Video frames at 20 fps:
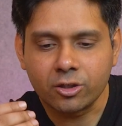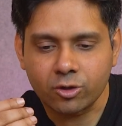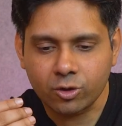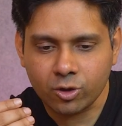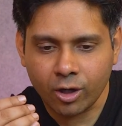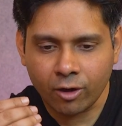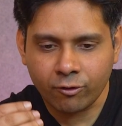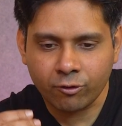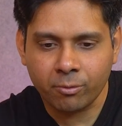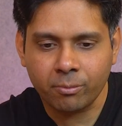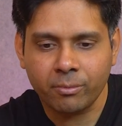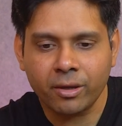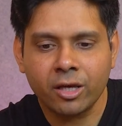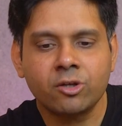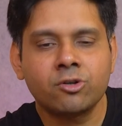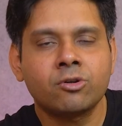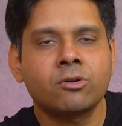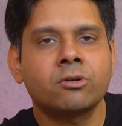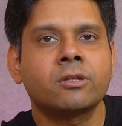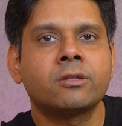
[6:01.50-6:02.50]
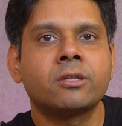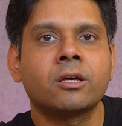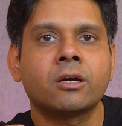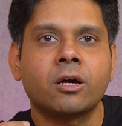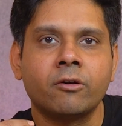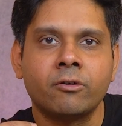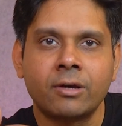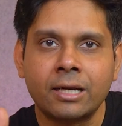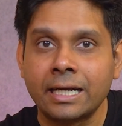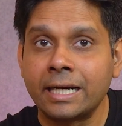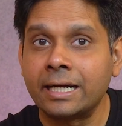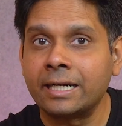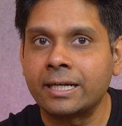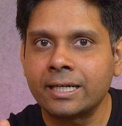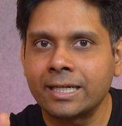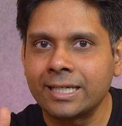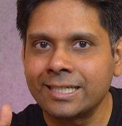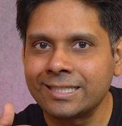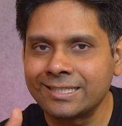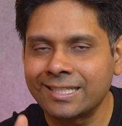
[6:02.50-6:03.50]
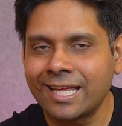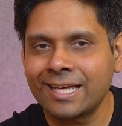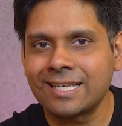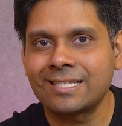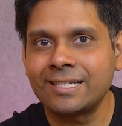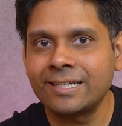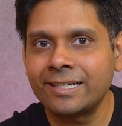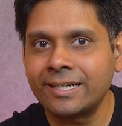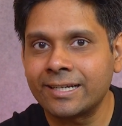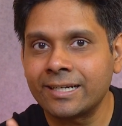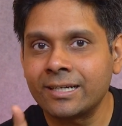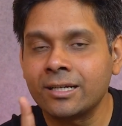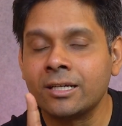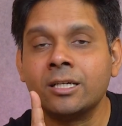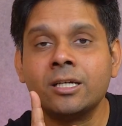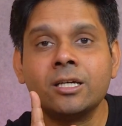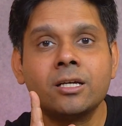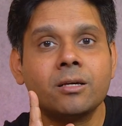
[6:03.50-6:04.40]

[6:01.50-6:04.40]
So you have to make sure that the cover letter is nicely written,